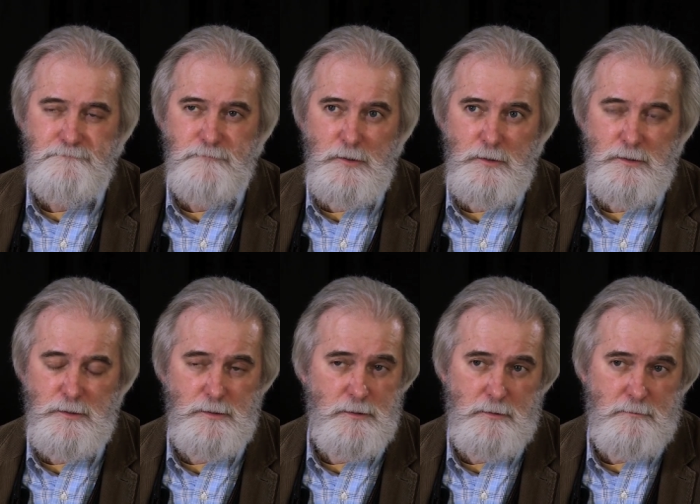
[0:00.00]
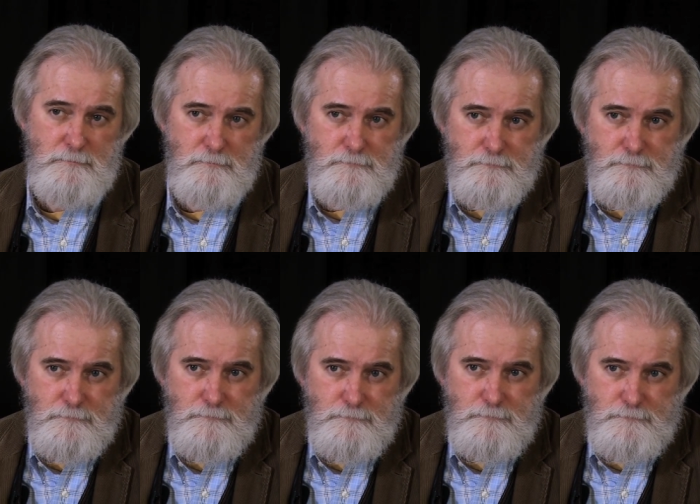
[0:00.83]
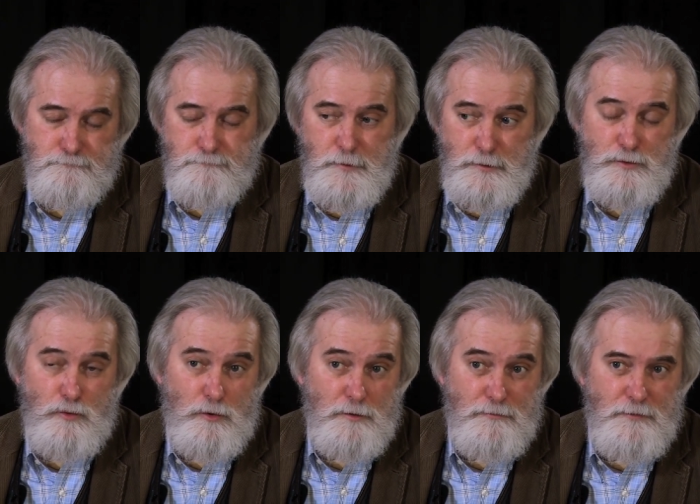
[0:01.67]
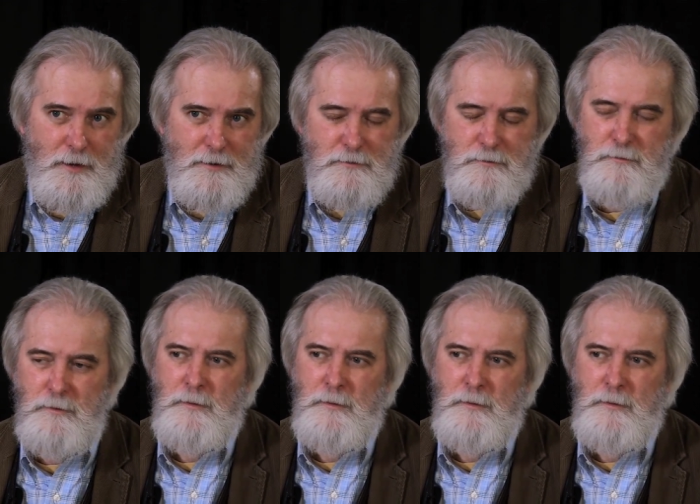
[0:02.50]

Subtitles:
This is a historic fact.